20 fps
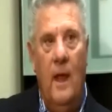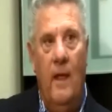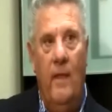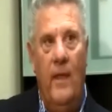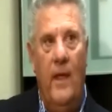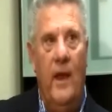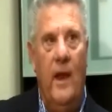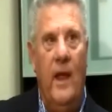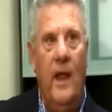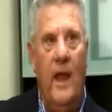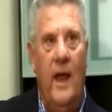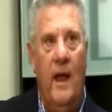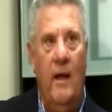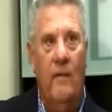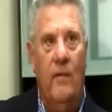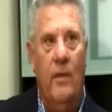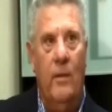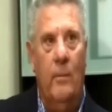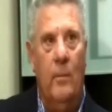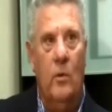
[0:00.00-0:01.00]
And then I
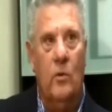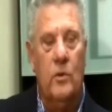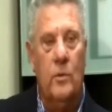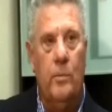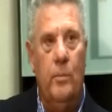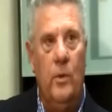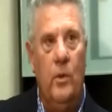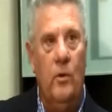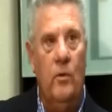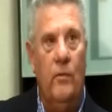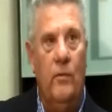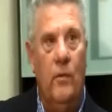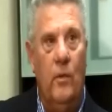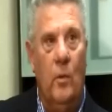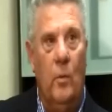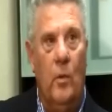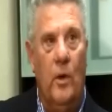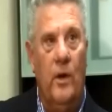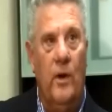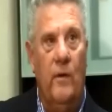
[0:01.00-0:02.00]
have the most
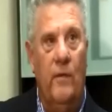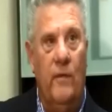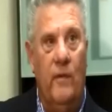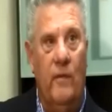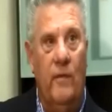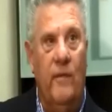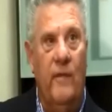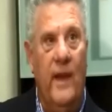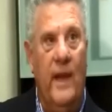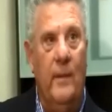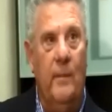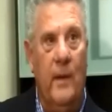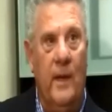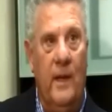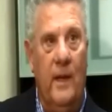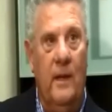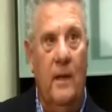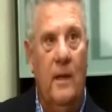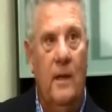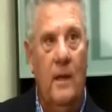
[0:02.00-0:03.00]
beautiful, wonderful
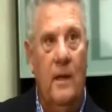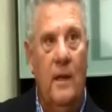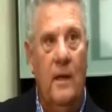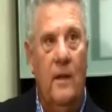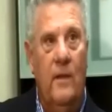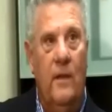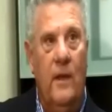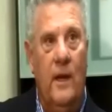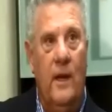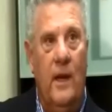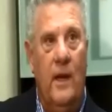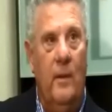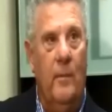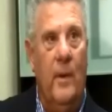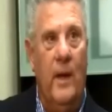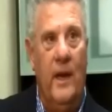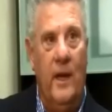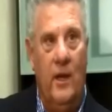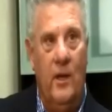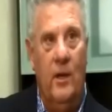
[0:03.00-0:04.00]
family that
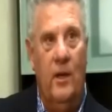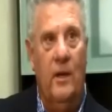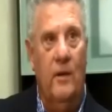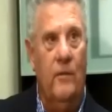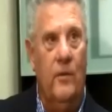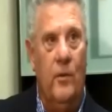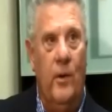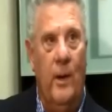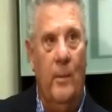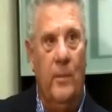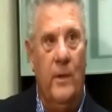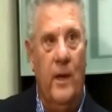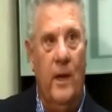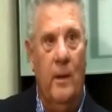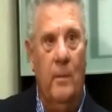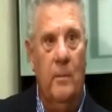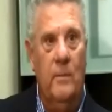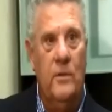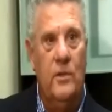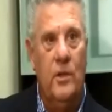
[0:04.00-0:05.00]
anybody could have dreamt
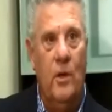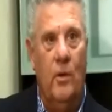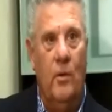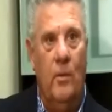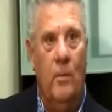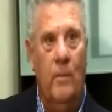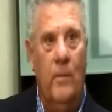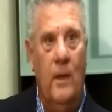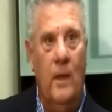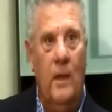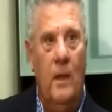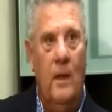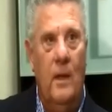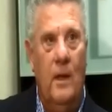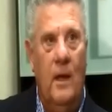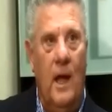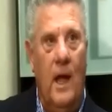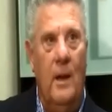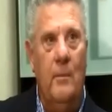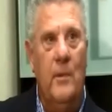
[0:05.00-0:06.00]
up. So
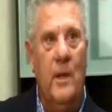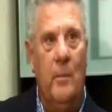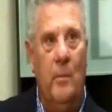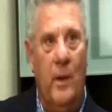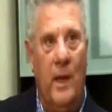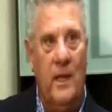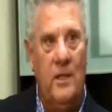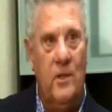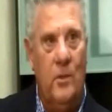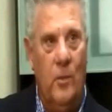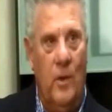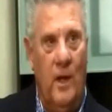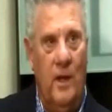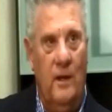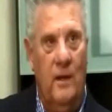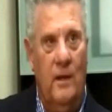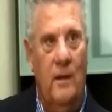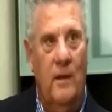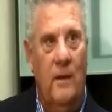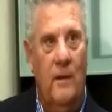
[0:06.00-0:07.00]
I'm the blessed
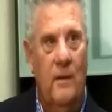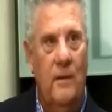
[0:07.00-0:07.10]
one.